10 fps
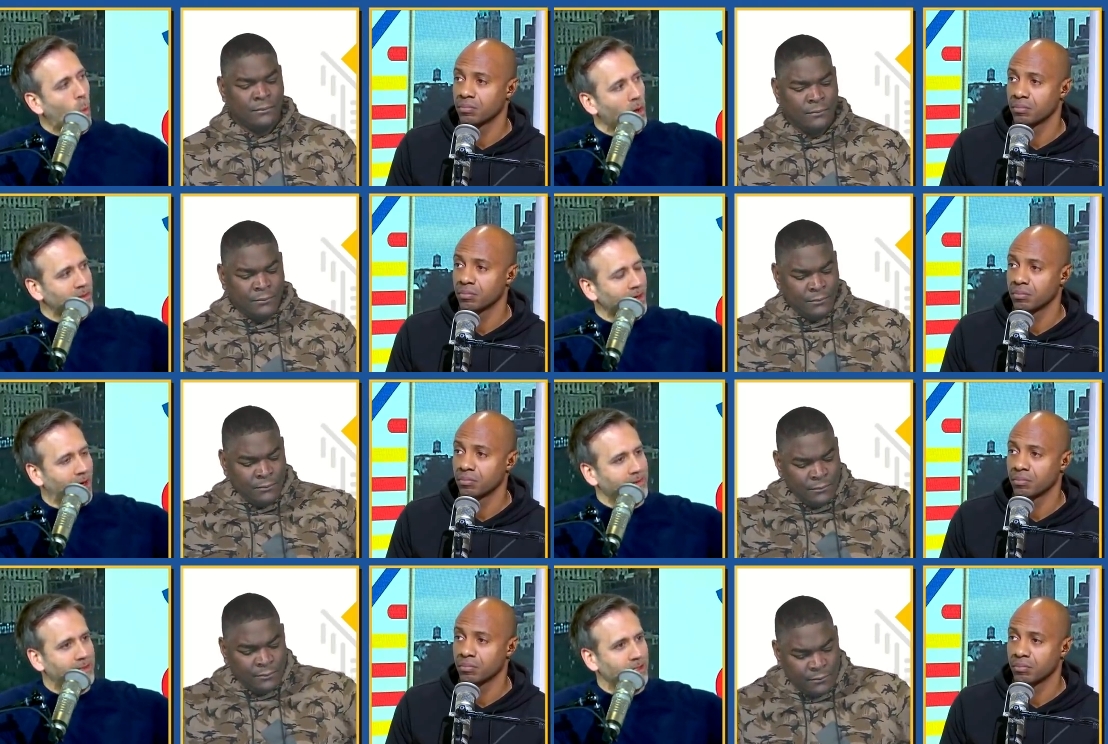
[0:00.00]
Speaker 1: One
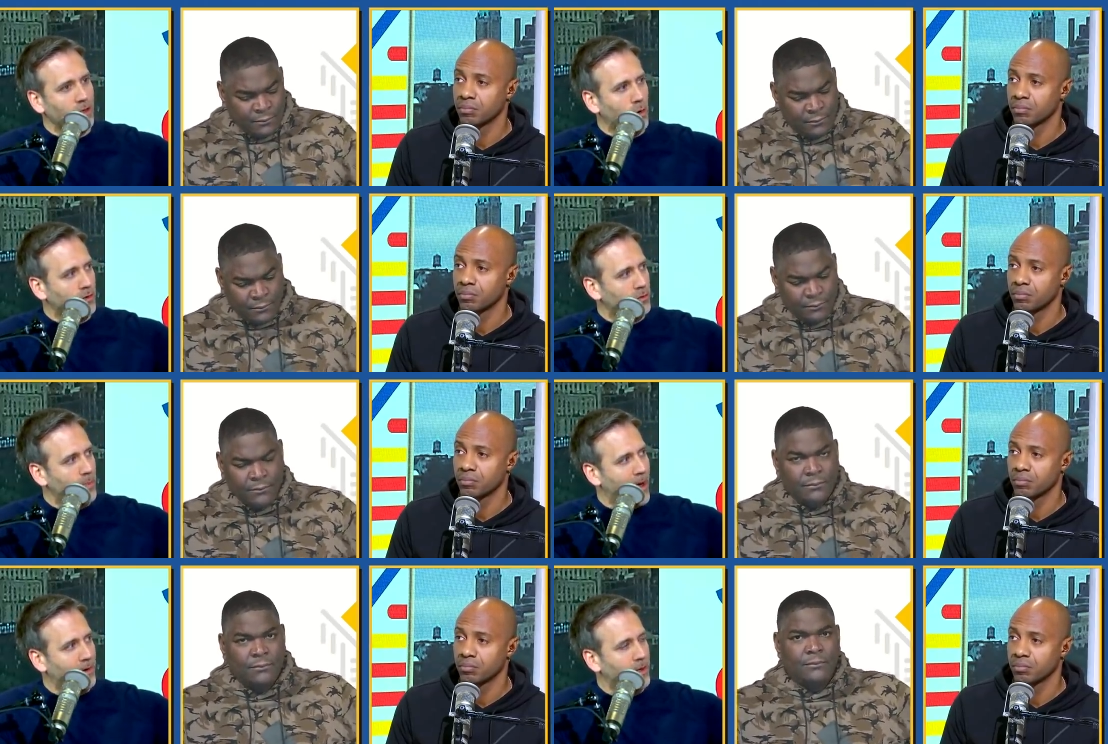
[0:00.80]
thing I did
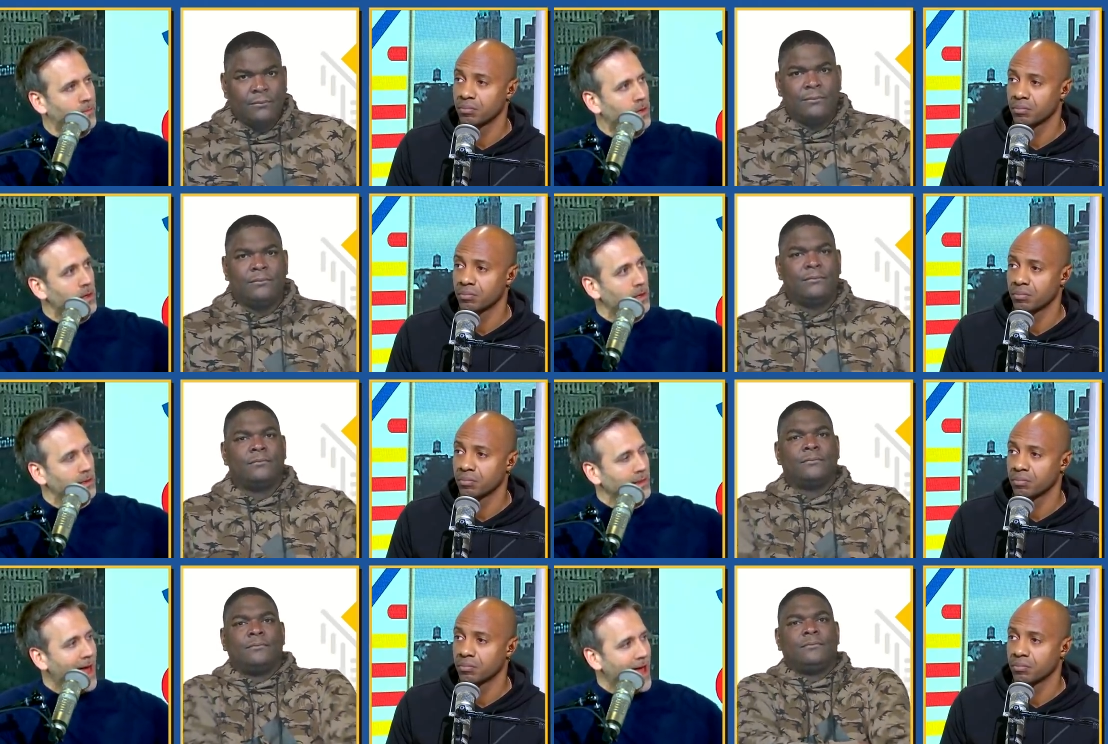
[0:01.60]
notice about him
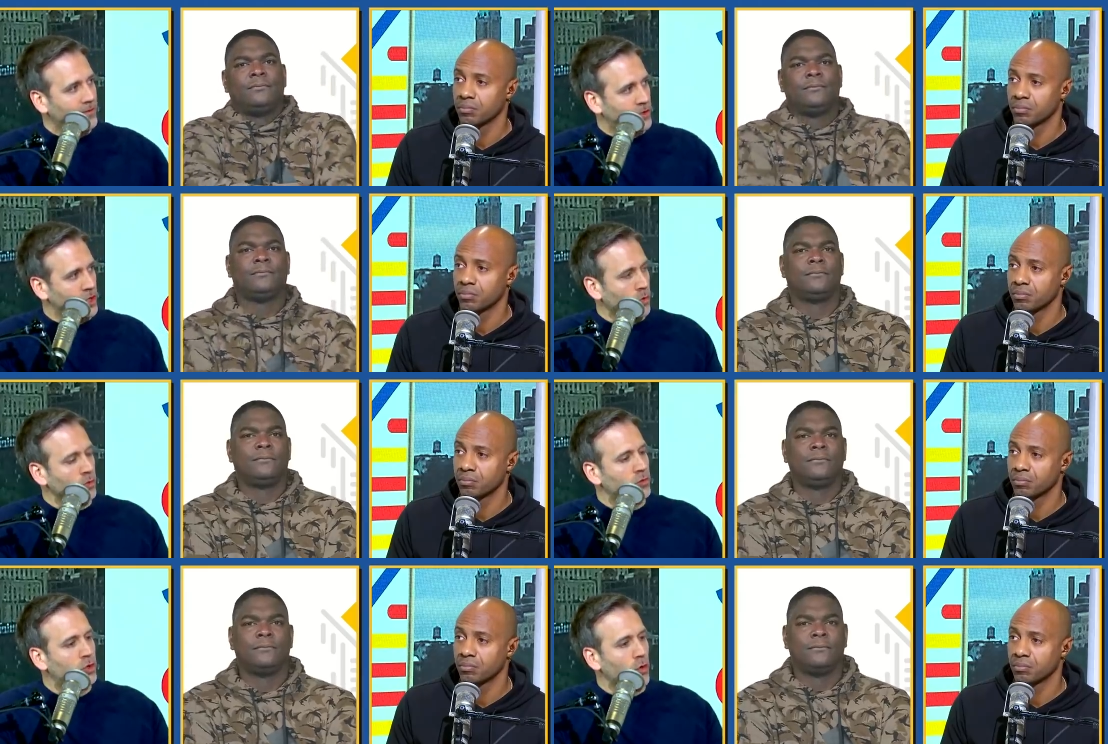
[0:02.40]
last
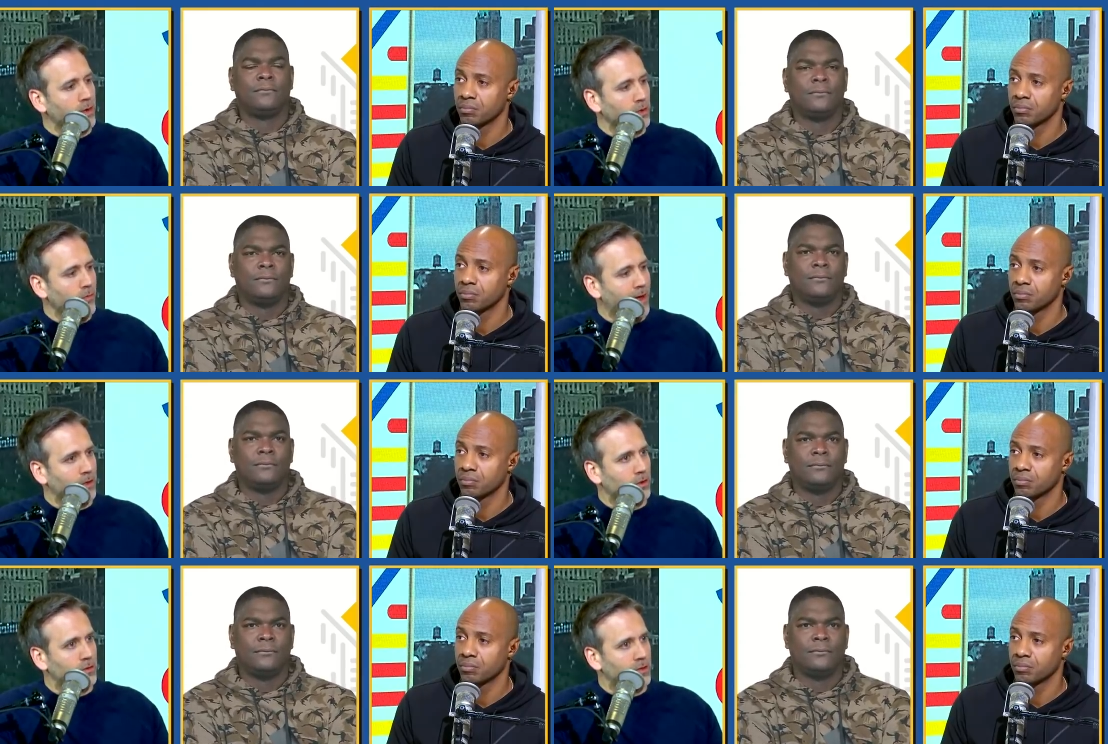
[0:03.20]
year was during the
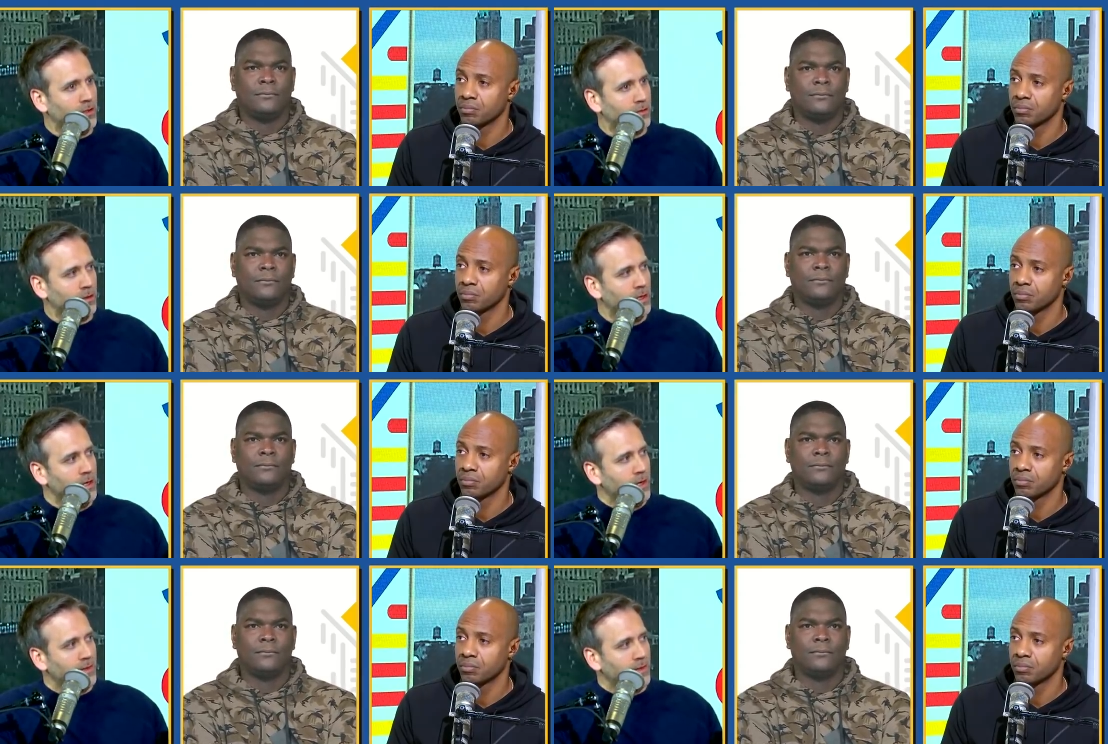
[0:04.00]
regular season.